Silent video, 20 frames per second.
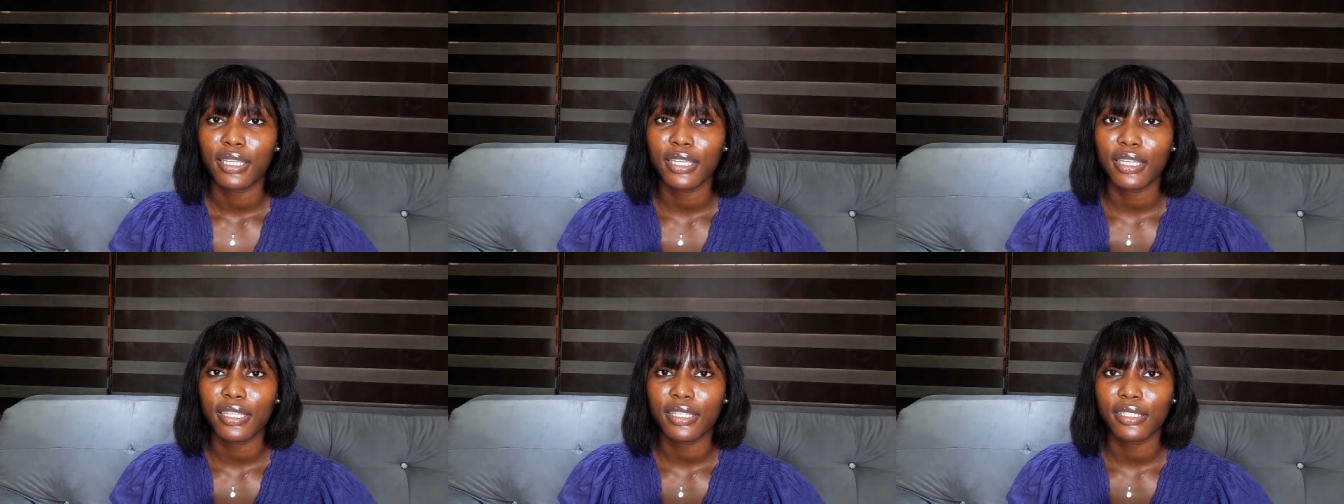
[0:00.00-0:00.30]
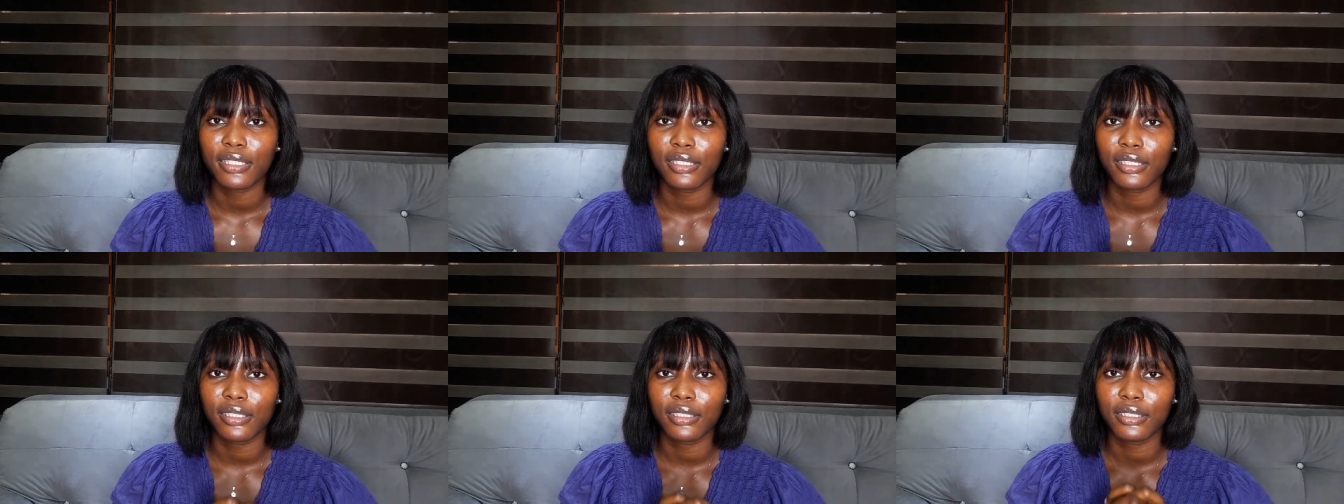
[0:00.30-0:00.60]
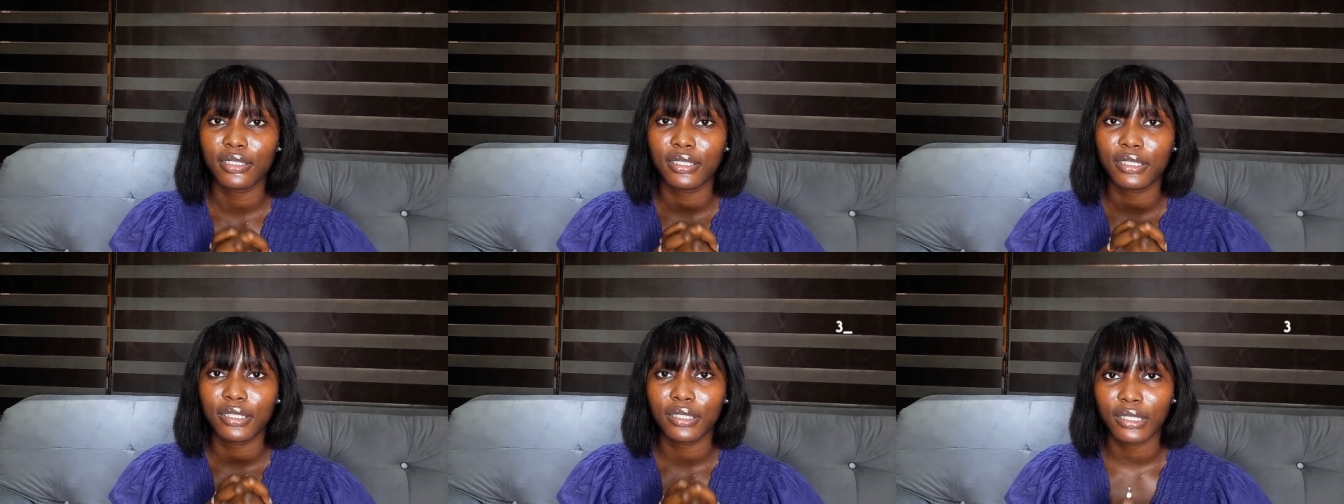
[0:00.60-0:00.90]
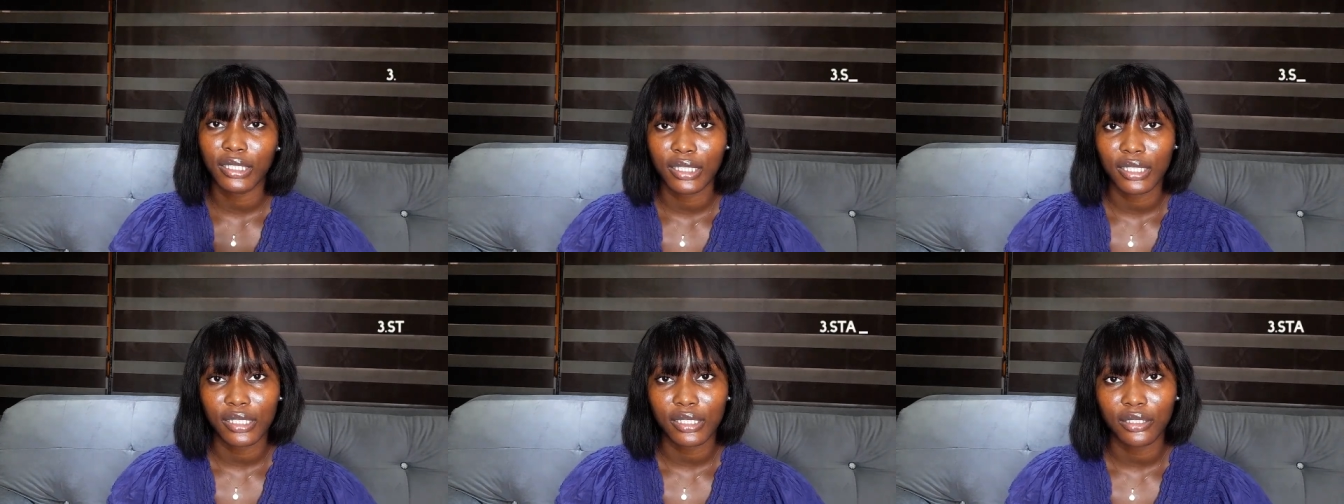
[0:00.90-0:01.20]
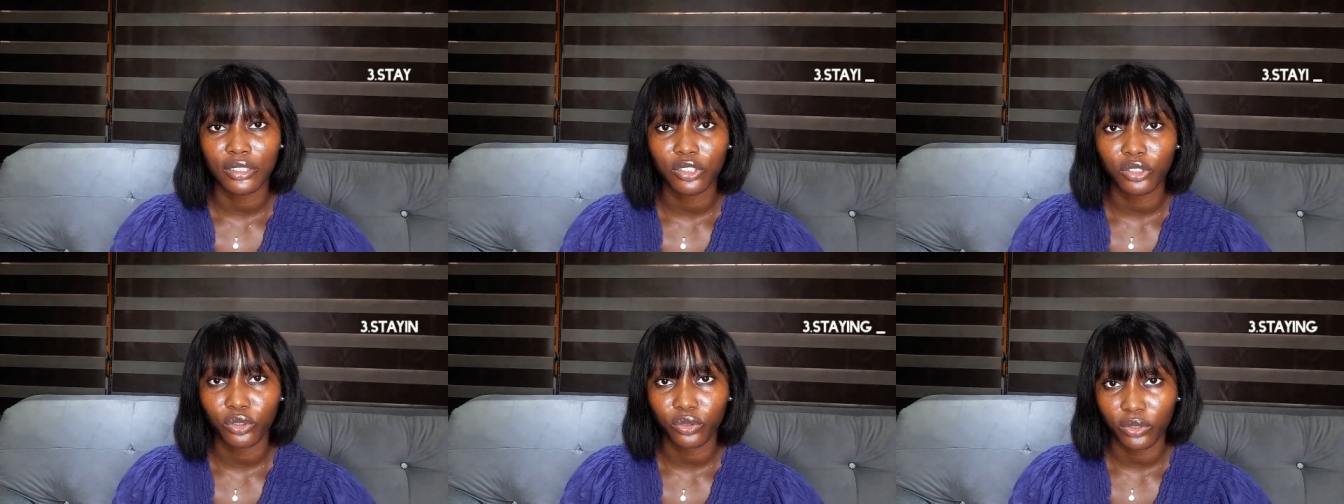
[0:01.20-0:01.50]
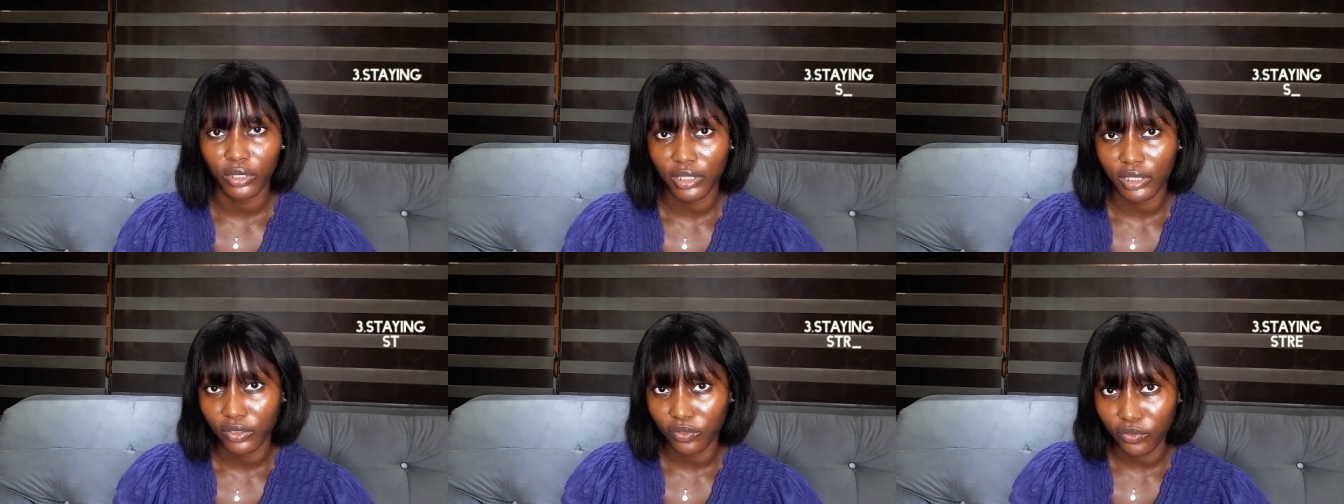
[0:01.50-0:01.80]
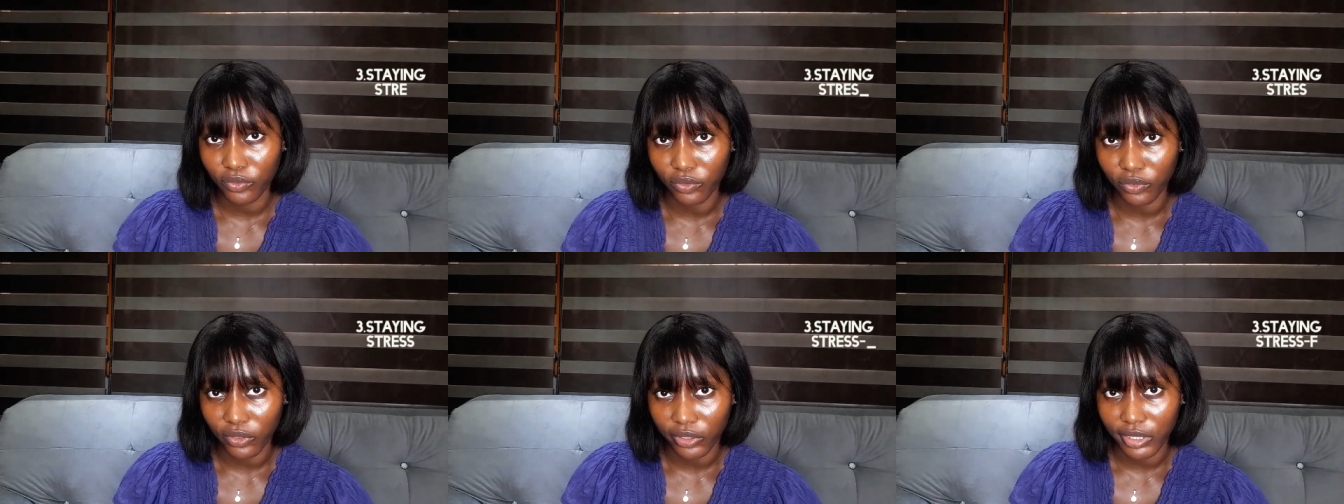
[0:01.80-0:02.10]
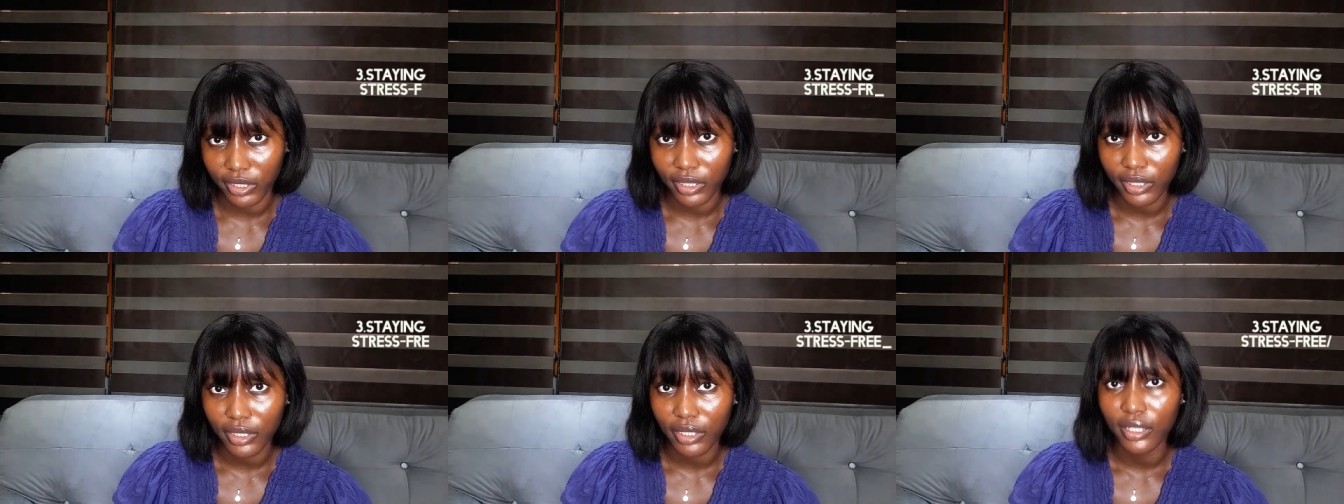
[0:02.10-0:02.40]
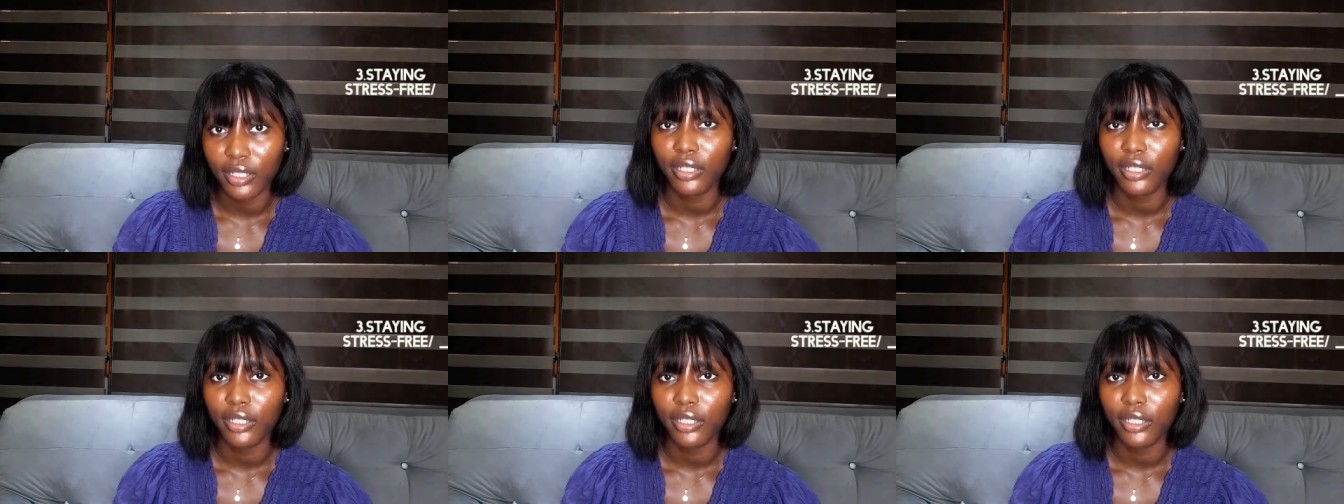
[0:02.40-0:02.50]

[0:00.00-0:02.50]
is staying stress-free